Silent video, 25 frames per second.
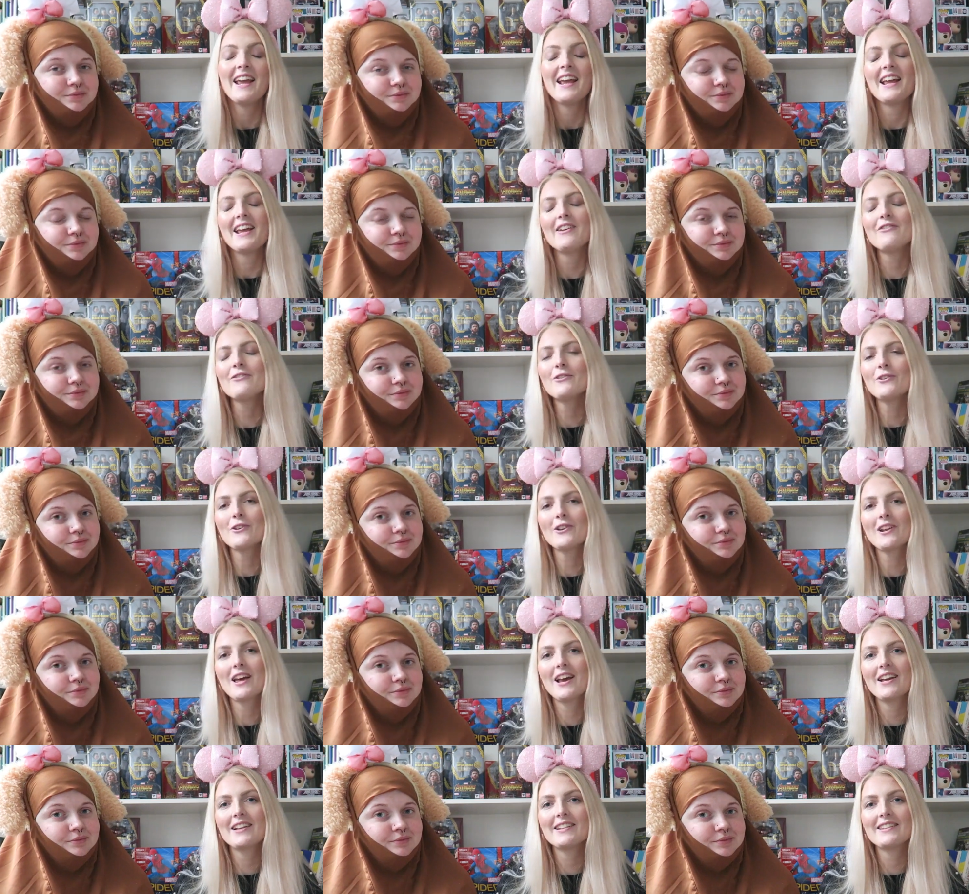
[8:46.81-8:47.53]
Speaker 1: If
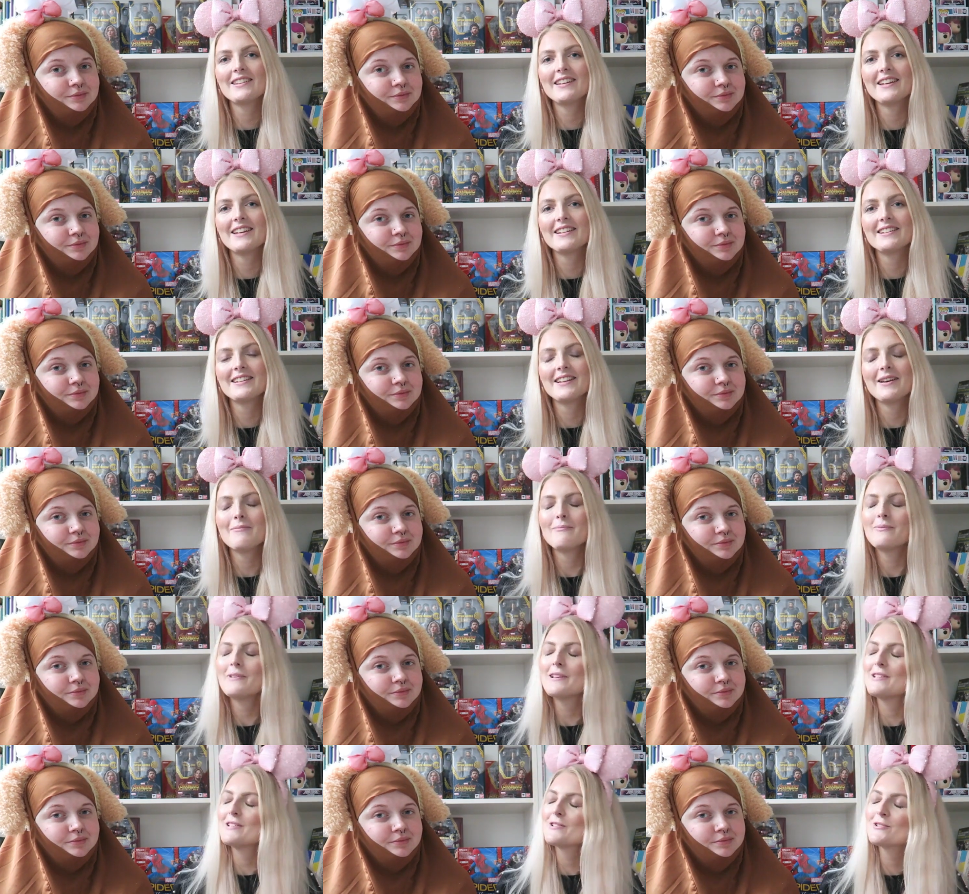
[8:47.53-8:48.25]
you liked it,
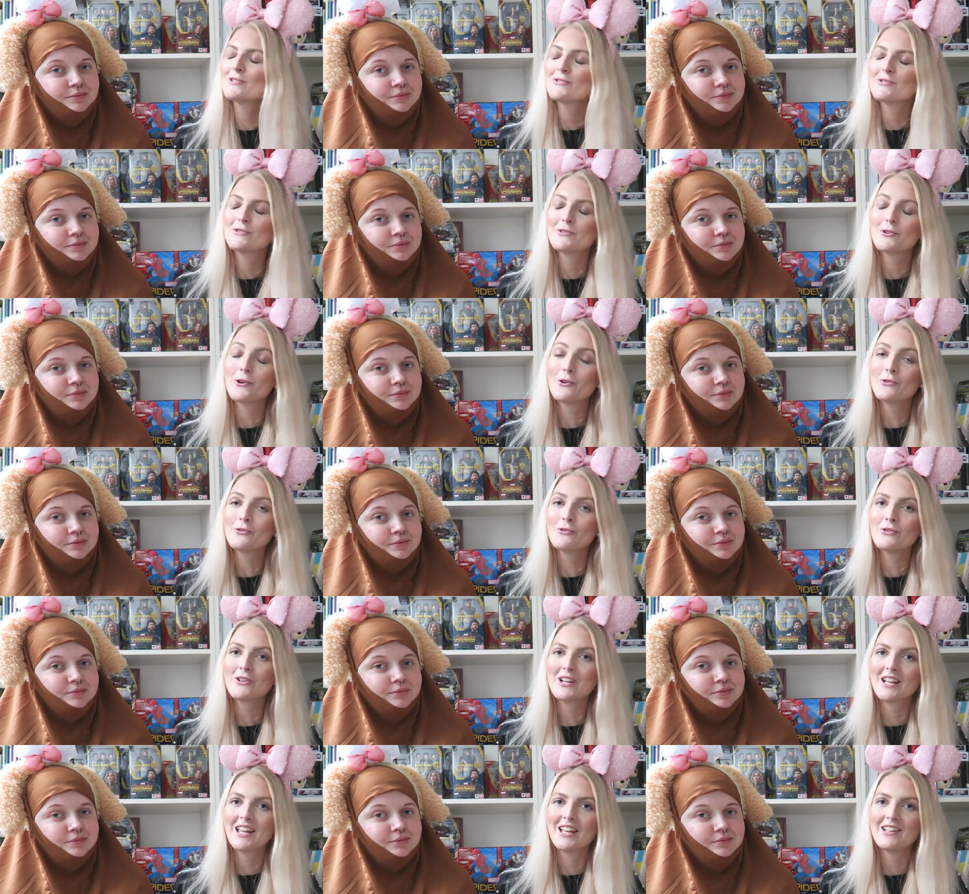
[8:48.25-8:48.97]
then please
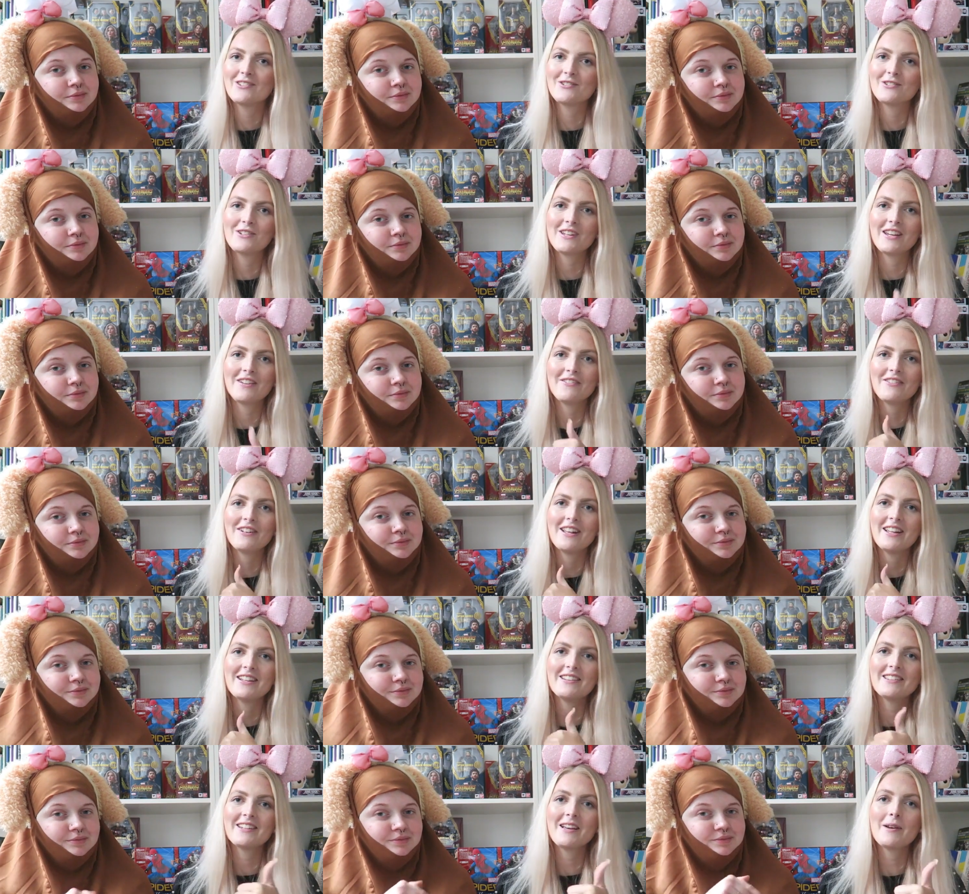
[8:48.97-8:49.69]
don't forget to give
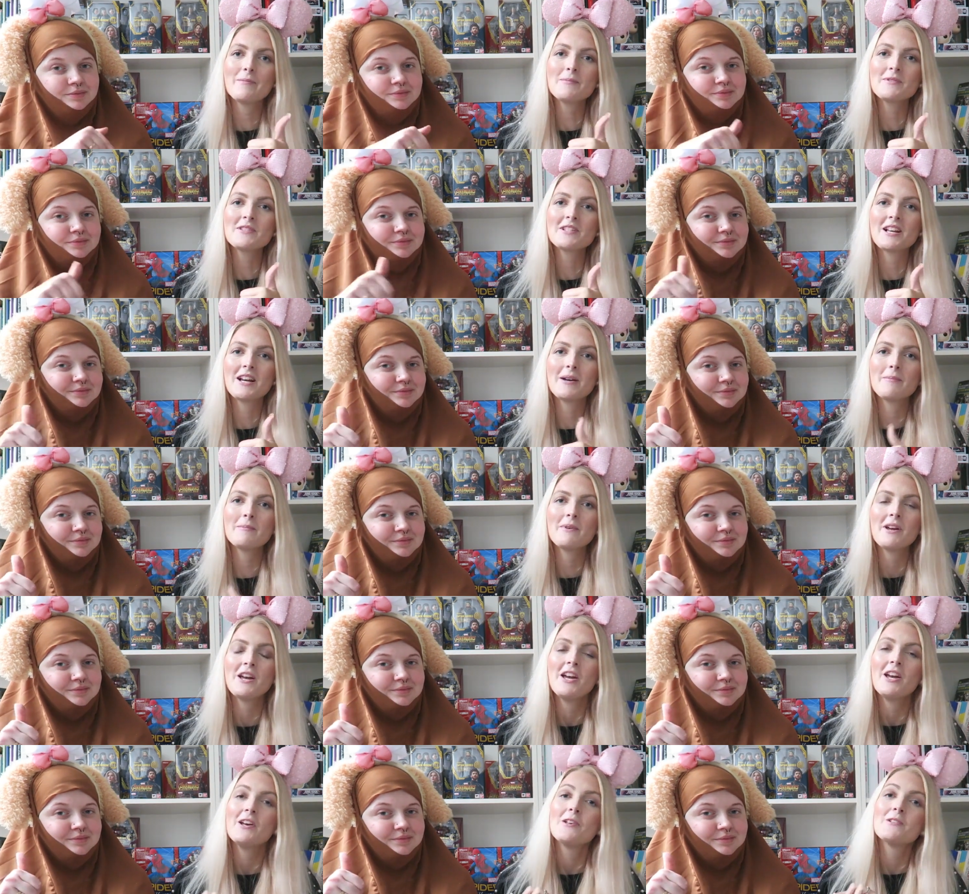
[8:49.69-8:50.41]
it a thumbs
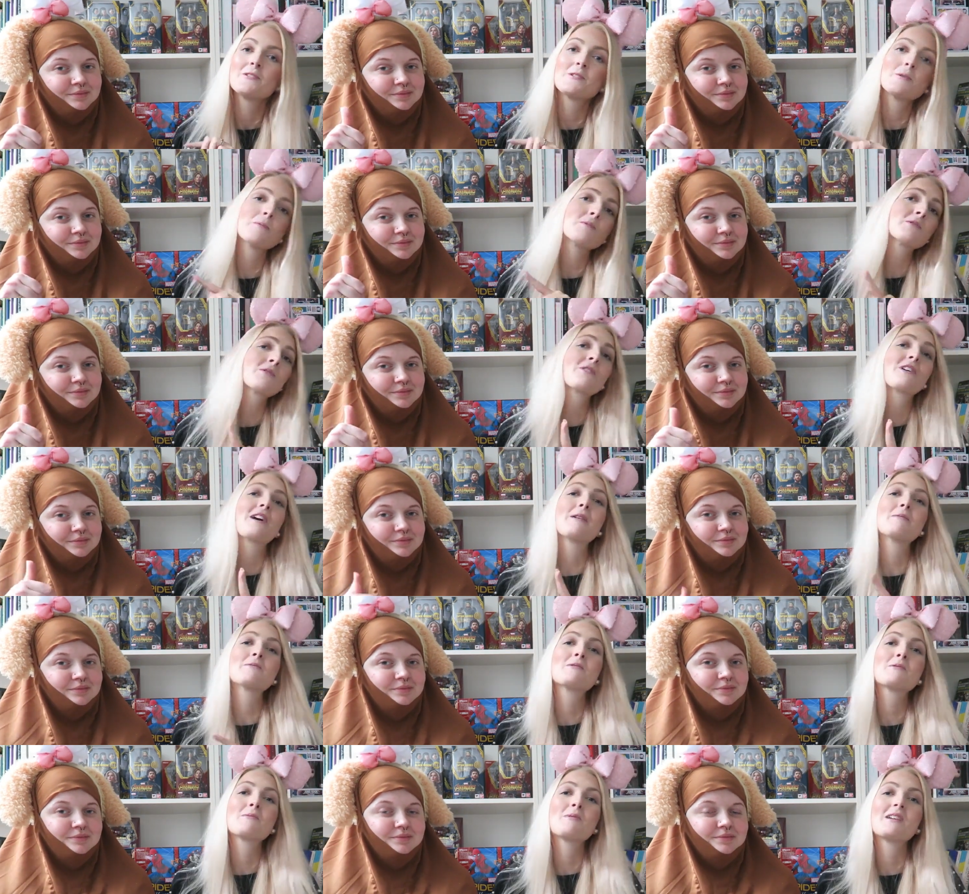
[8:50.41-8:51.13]
up,
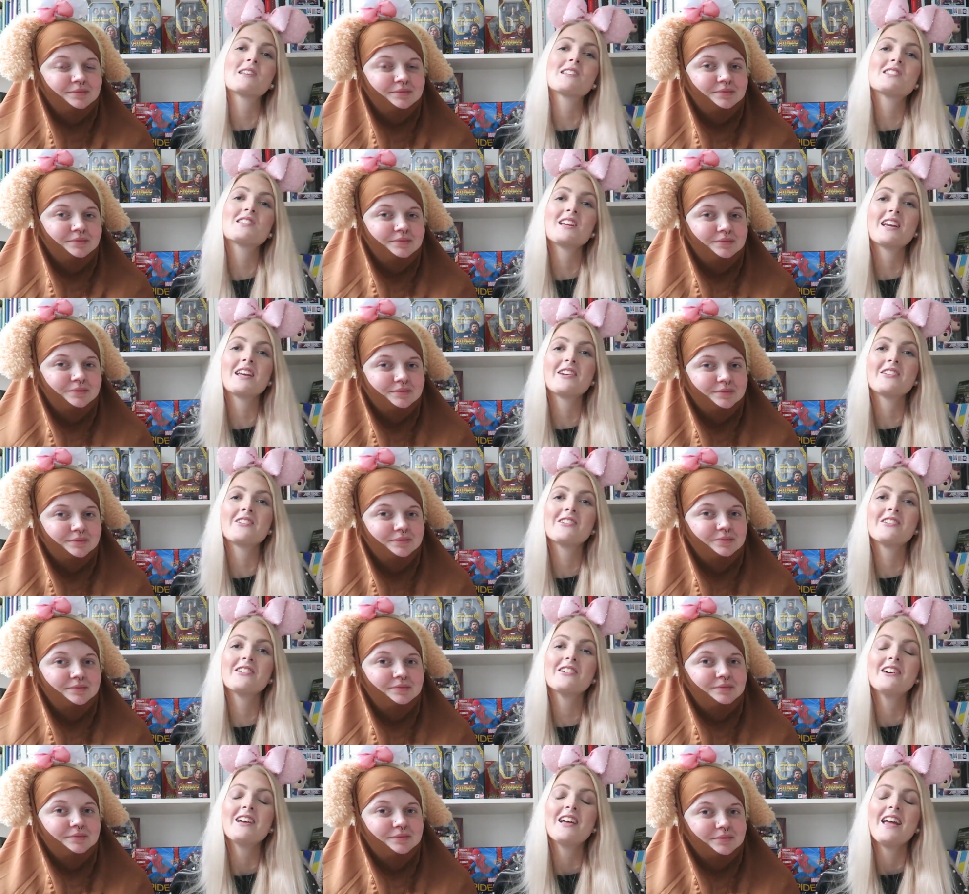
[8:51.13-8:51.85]
subscribe to my
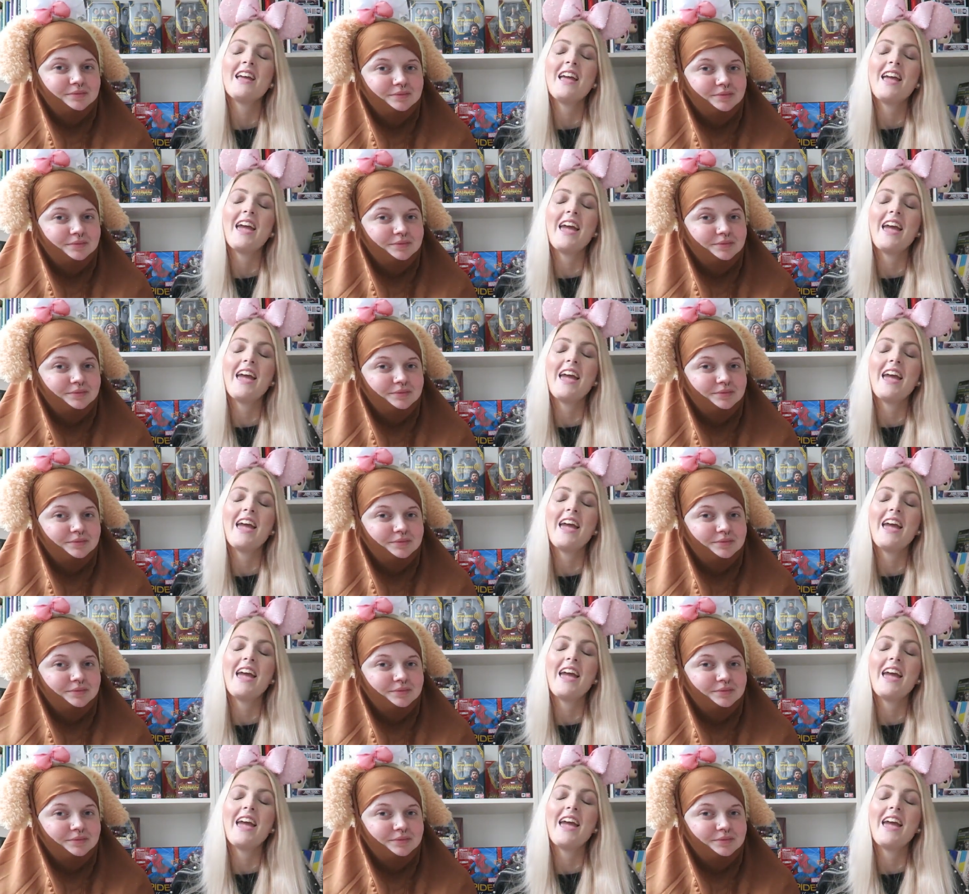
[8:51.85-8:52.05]
channel,